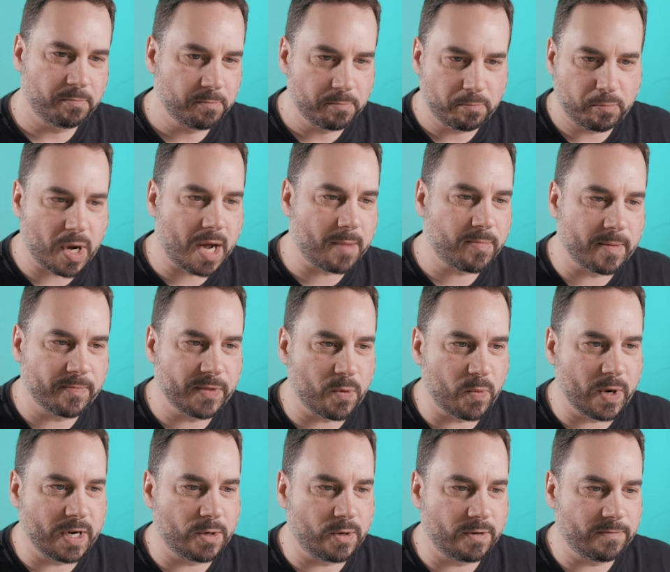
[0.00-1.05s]
pop up the
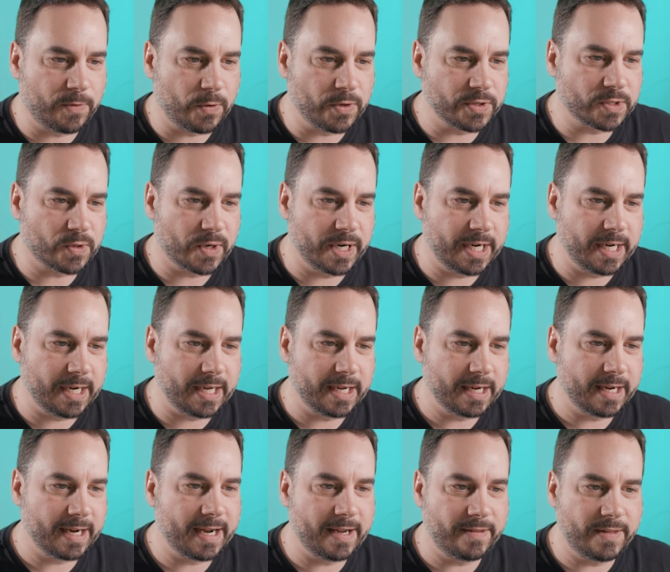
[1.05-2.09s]
window in full screen,
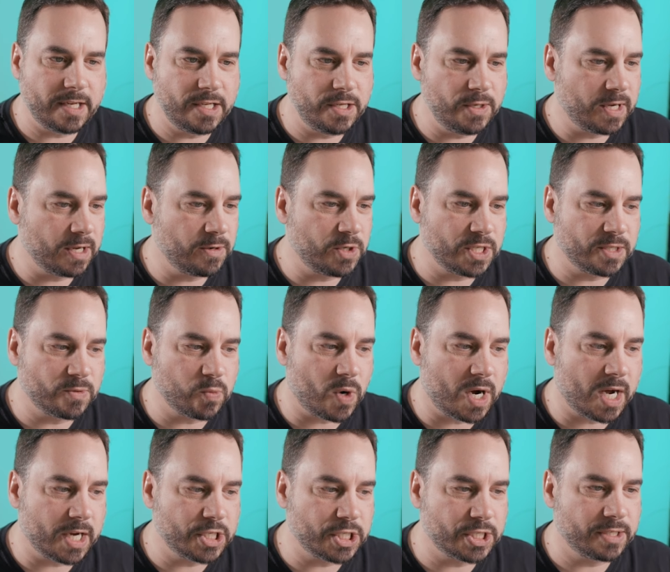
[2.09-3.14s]
and then you can just
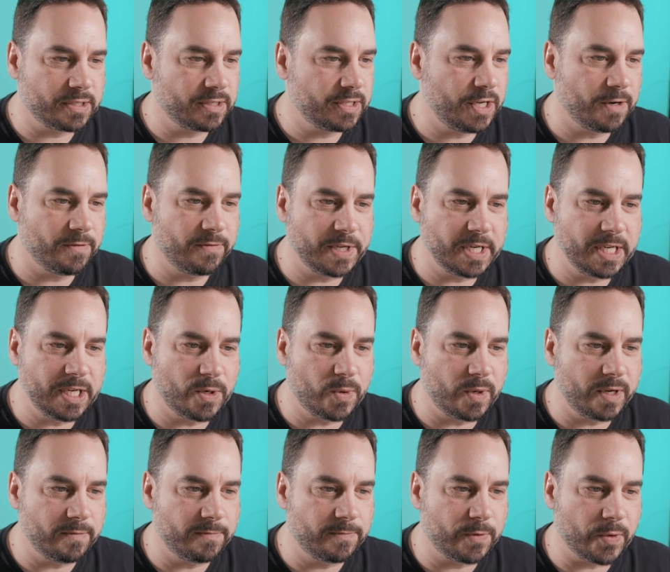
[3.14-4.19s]
watch your video
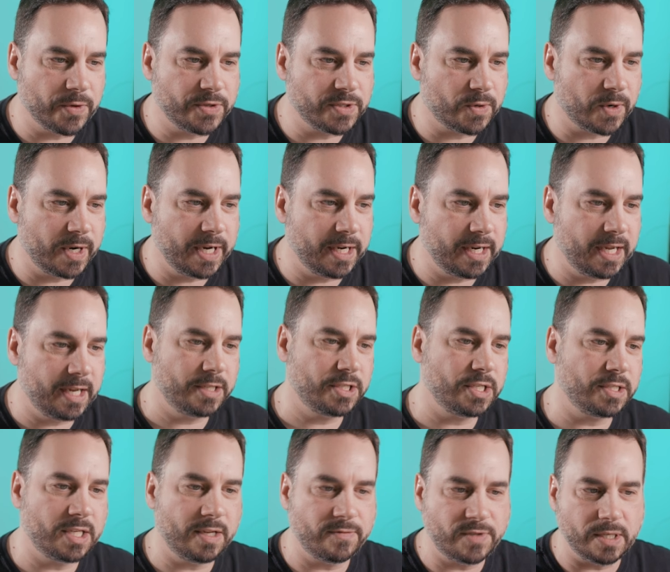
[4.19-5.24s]
in full screen, and it
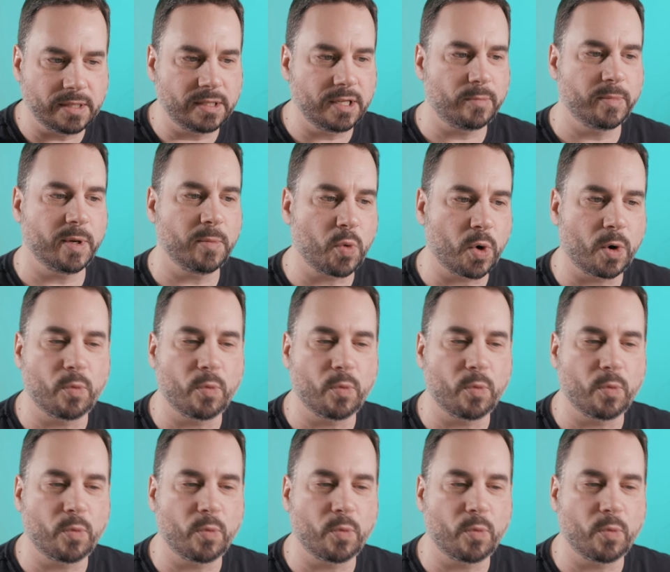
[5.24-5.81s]
just gives you a little bit more